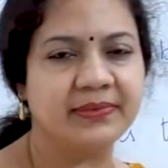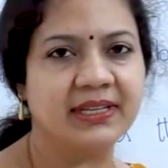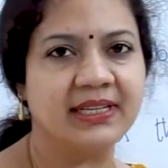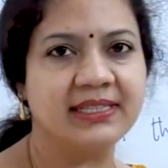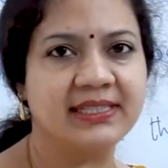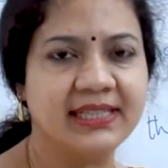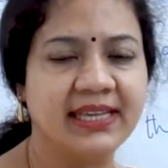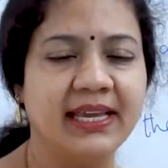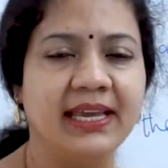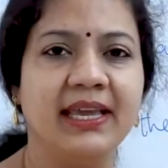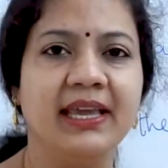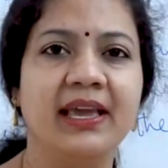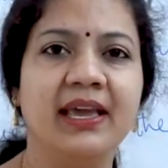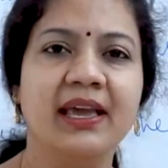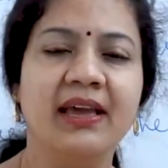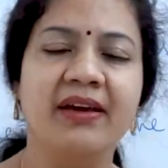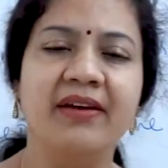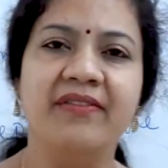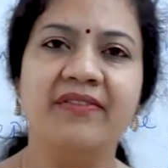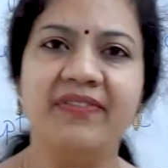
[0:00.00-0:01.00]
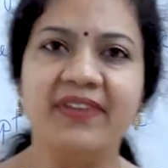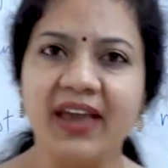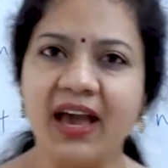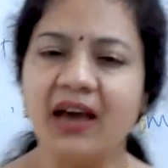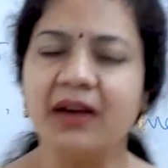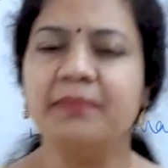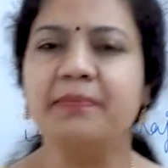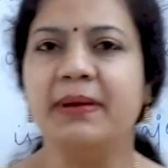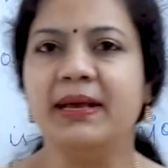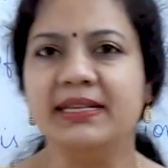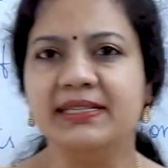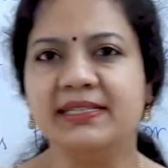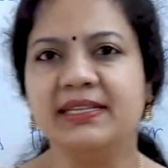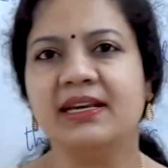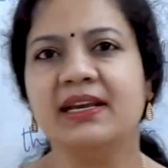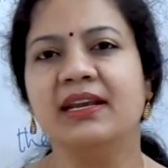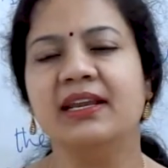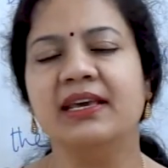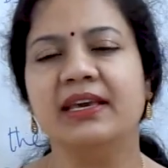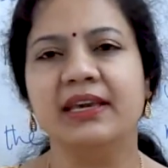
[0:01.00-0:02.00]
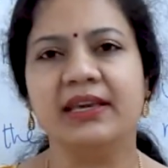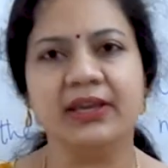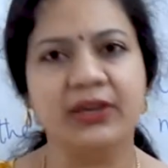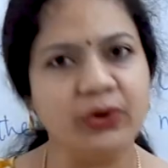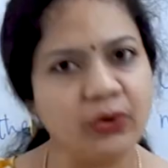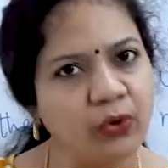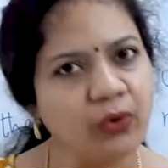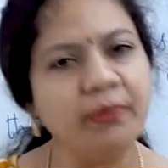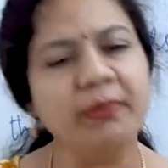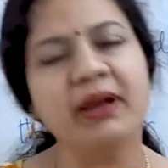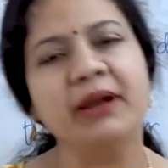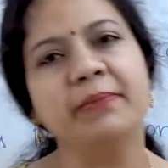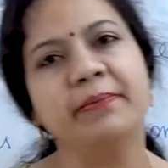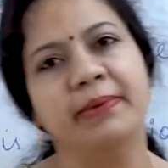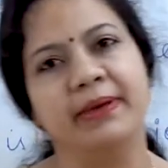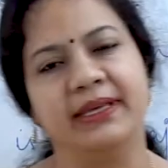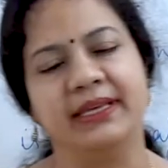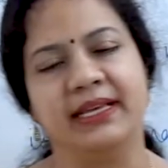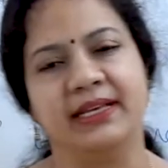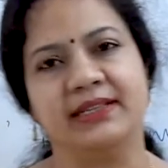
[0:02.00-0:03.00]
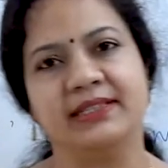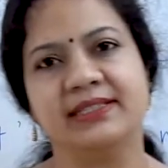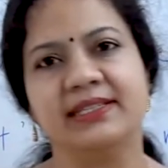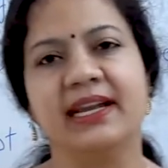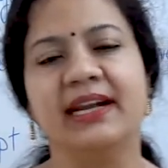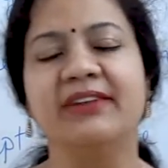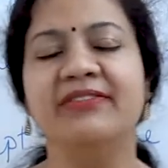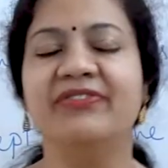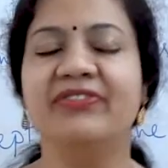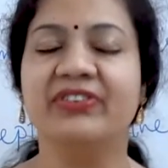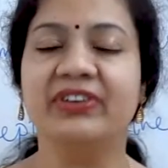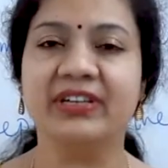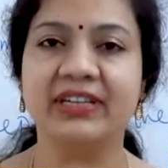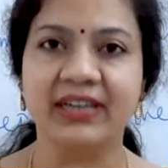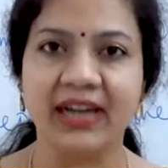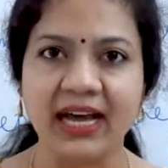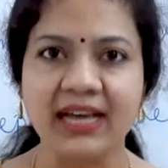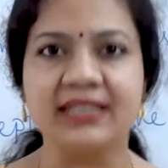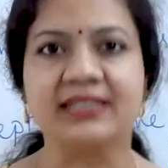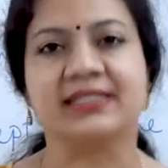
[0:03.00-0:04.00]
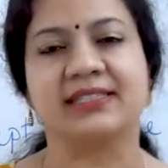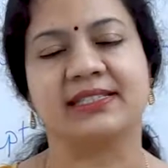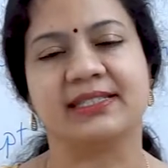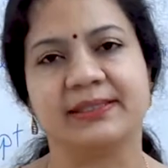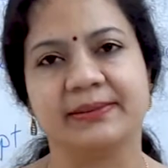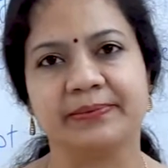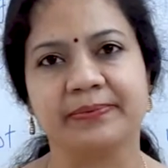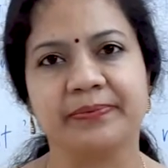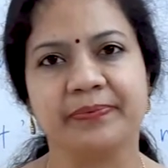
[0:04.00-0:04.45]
See, we are basically human beings, and for us